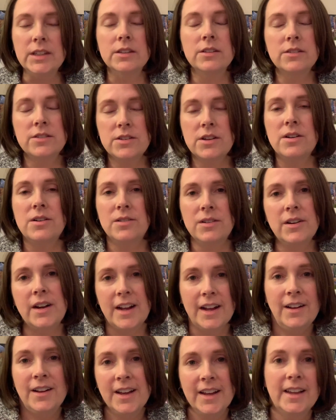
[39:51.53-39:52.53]
So
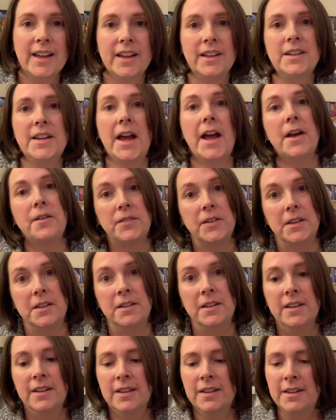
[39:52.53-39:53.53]
I had to have it,
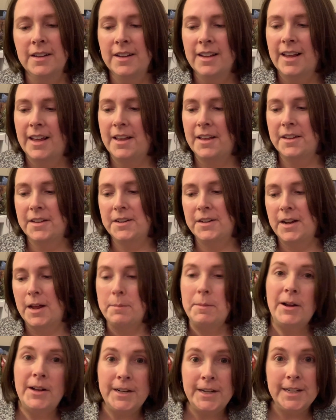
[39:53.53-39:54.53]
and I
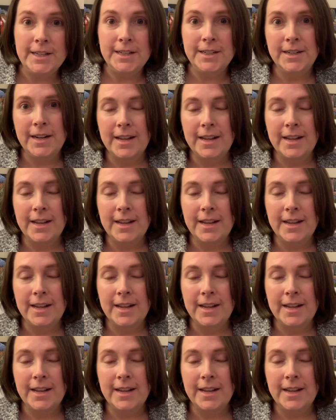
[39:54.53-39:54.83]
bought it,